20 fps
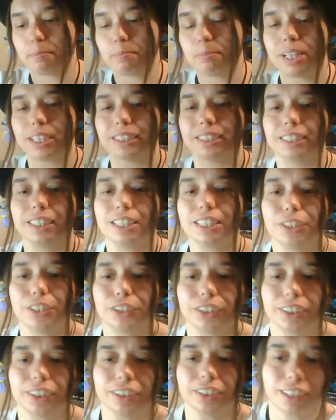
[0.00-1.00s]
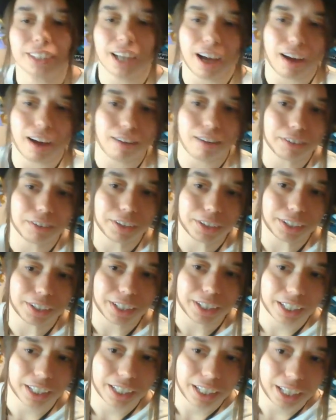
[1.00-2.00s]
But see, you're still covered,
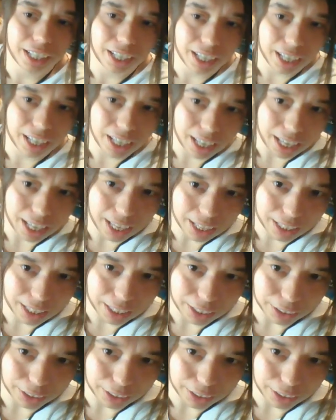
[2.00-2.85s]
and